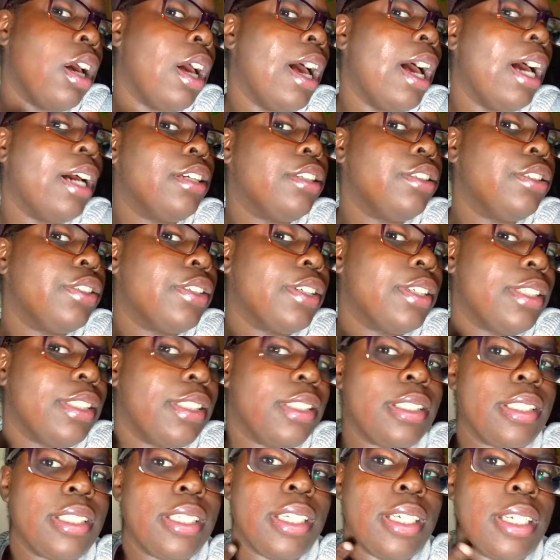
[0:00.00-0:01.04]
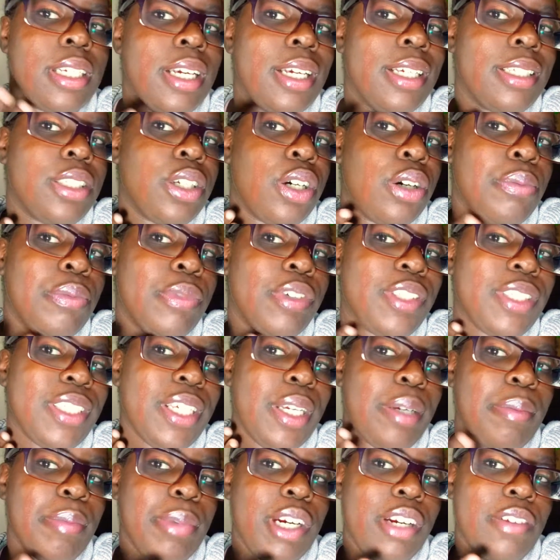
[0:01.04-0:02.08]
As you can see, it's almost
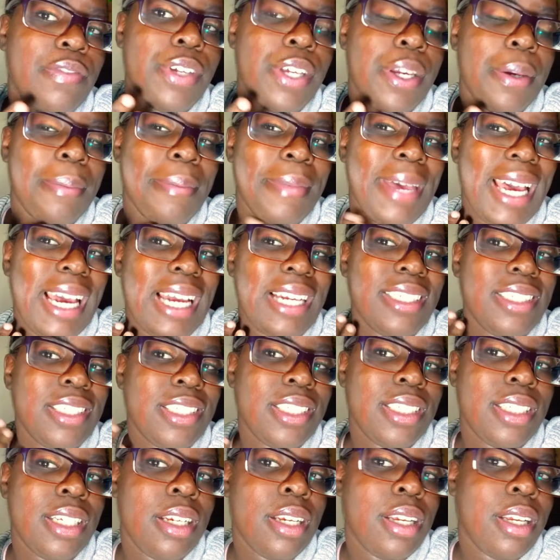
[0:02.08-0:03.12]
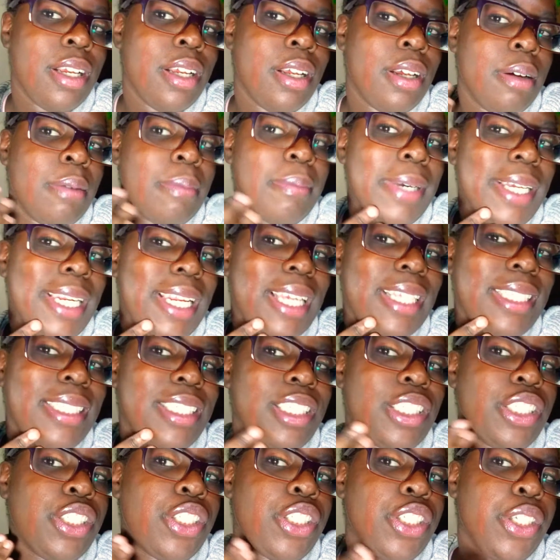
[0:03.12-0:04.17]
a perfect match, but
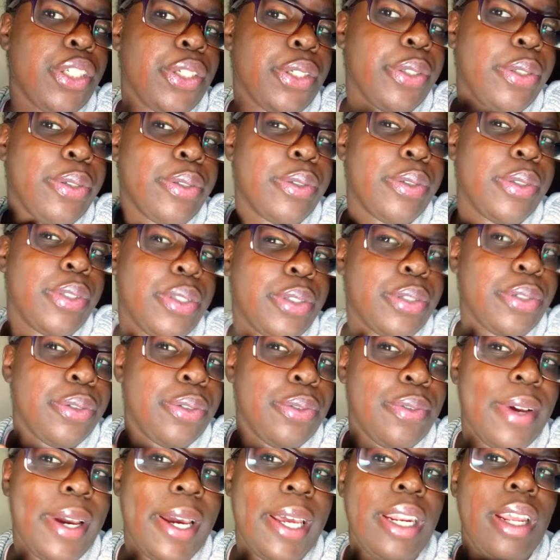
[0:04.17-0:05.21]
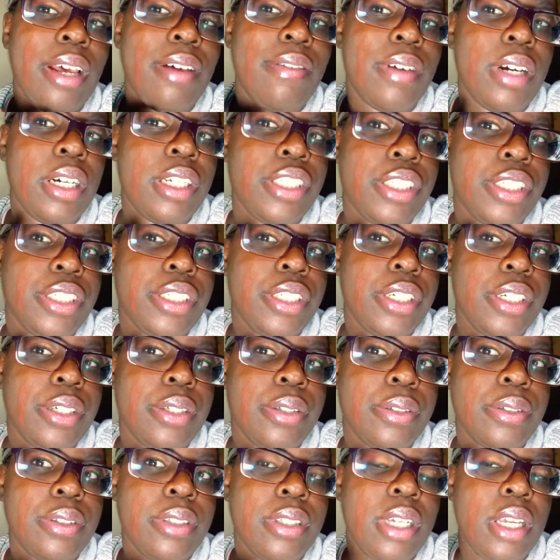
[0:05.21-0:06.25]
it's too, too red of
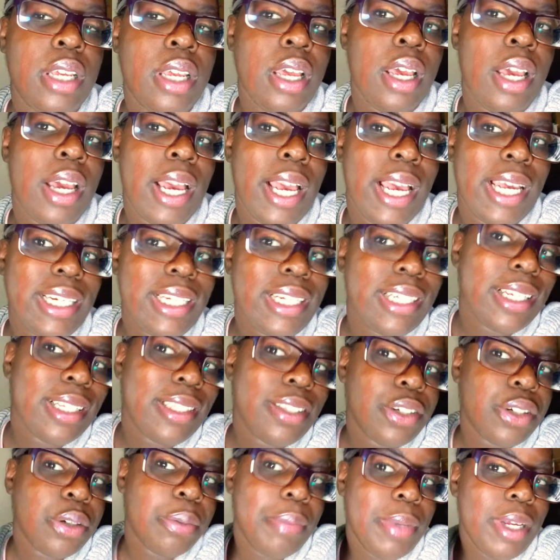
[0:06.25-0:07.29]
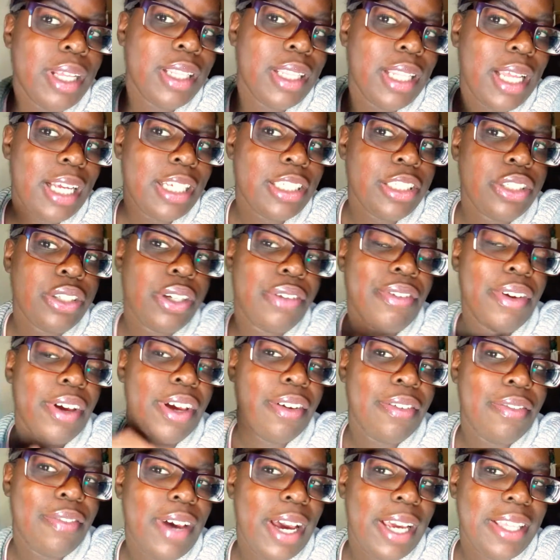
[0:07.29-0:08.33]
undertone. I need a little bit less, so if I
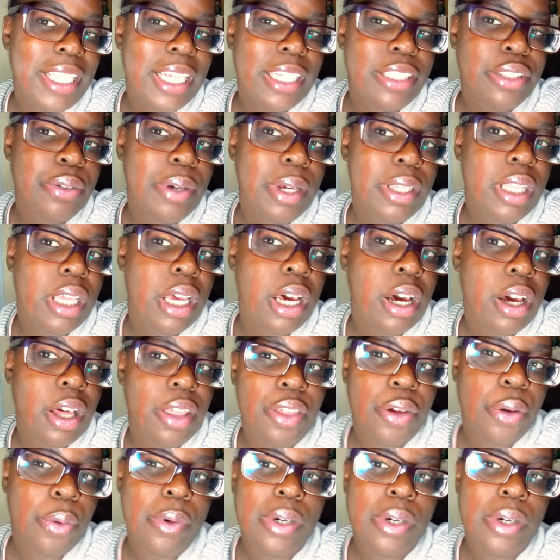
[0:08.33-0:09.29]
could find that throughout the other